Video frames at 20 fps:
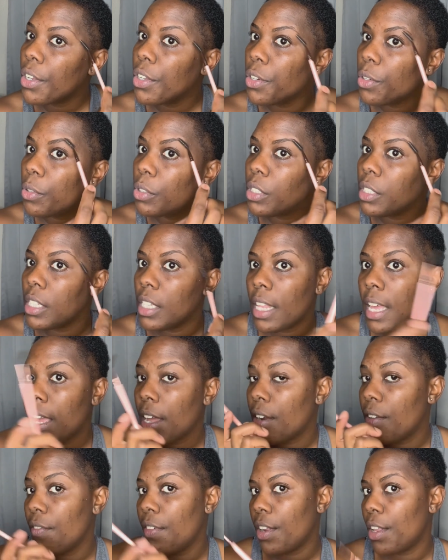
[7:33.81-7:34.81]
you will see that in
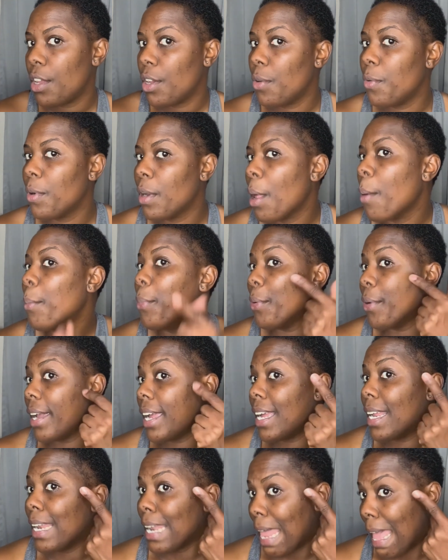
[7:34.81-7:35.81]
the video where I'm
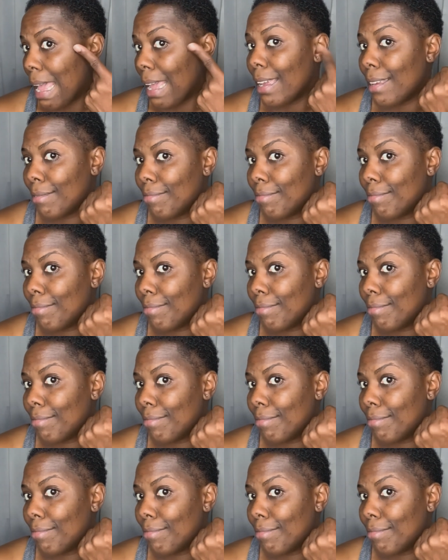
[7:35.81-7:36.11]
pointing, like,